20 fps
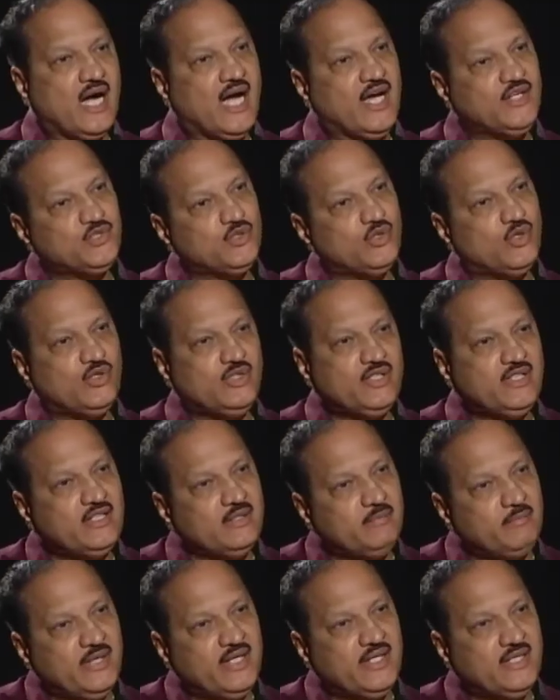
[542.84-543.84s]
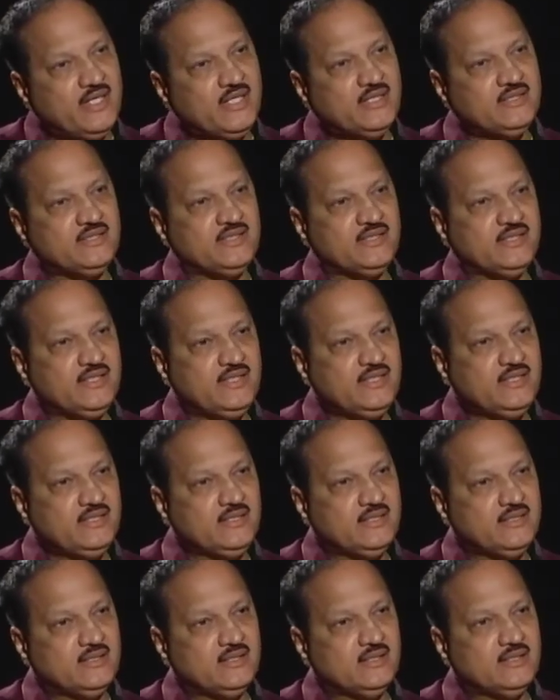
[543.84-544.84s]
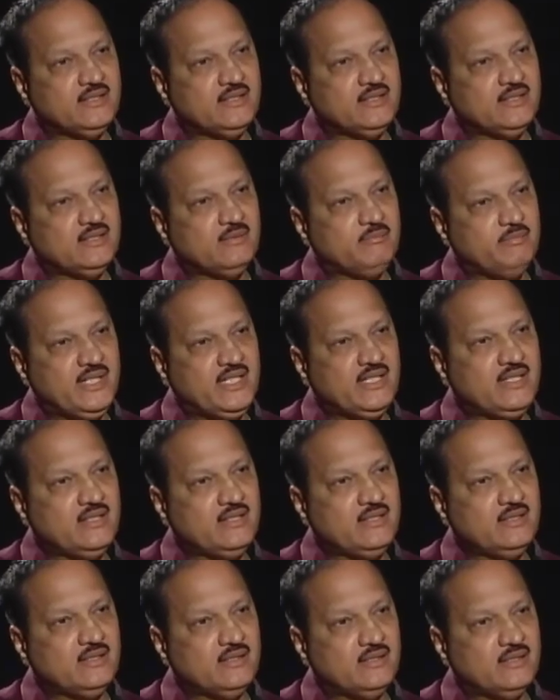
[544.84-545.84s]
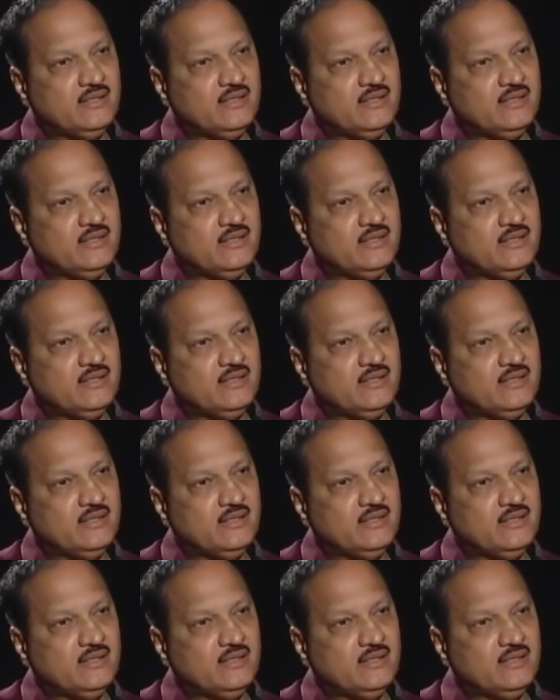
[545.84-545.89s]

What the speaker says: I should only remain as this thing, mayor.